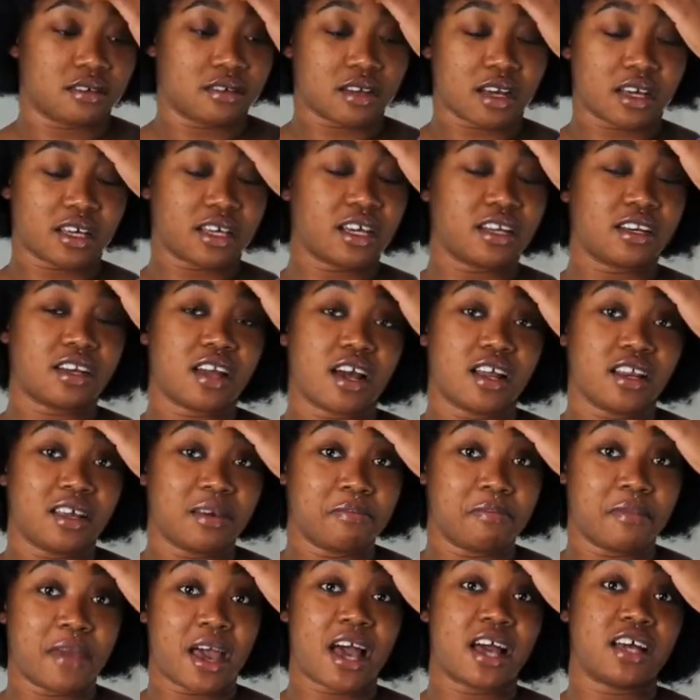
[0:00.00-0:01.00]
I cannot
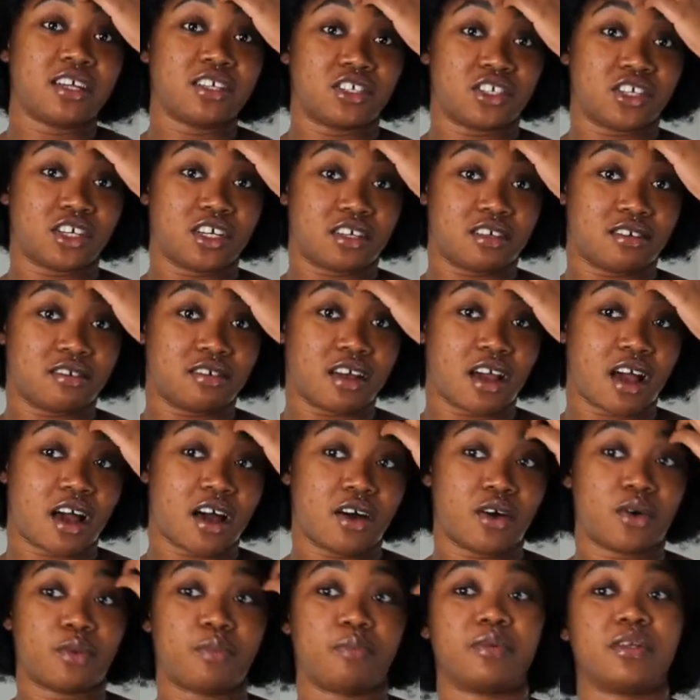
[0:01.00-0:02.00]
imagine
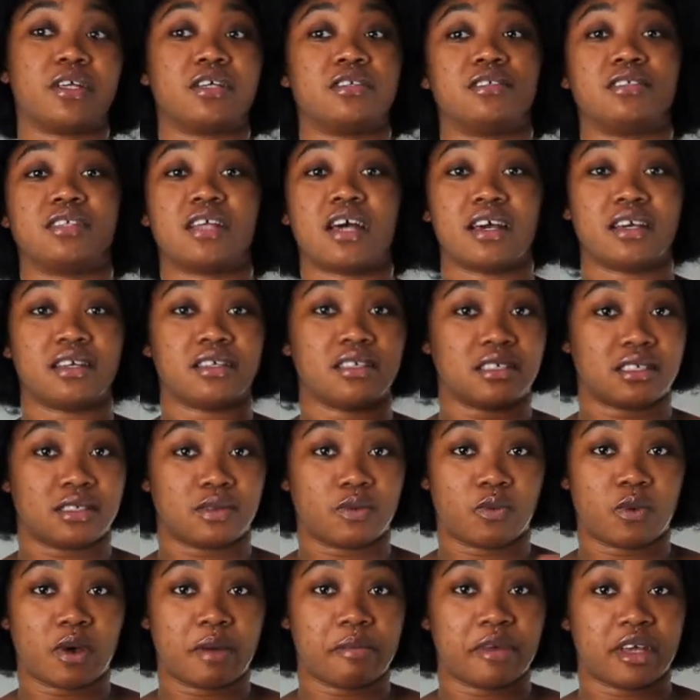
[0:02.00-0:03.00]
how plus size
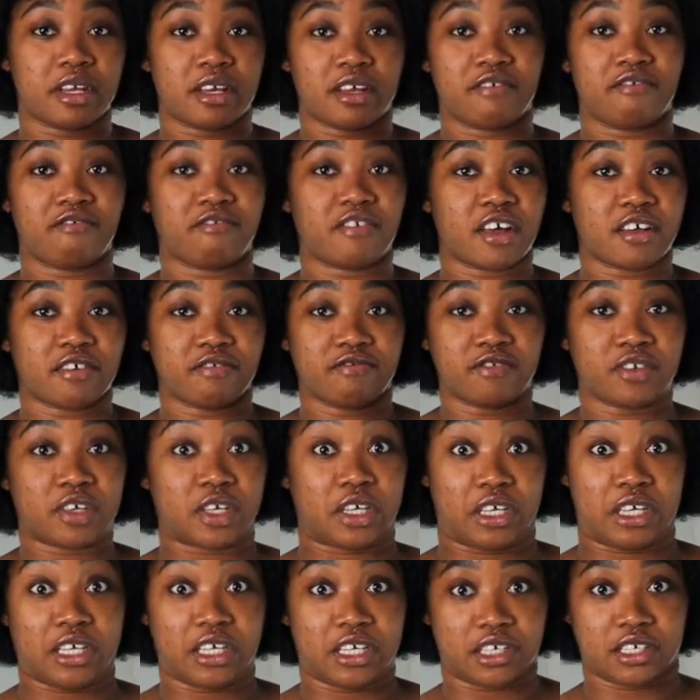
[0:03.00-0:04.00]
women have felt
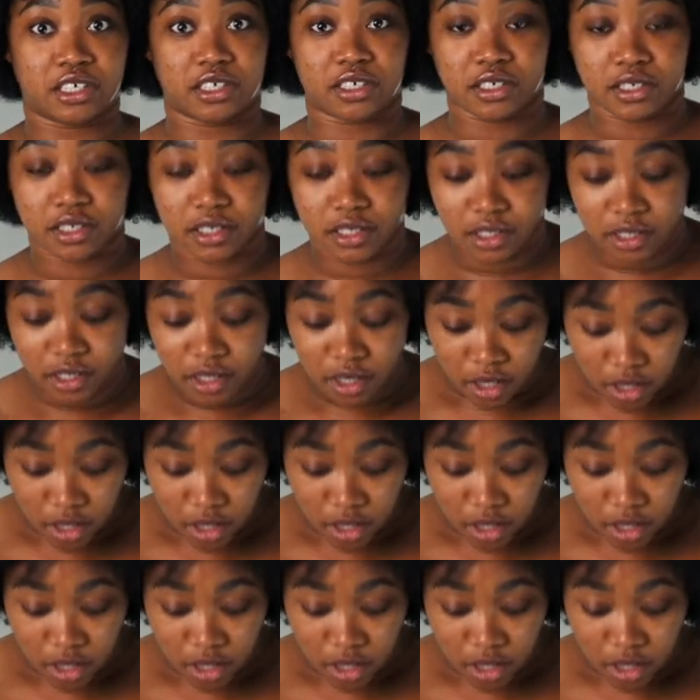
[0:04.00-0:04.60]
for years.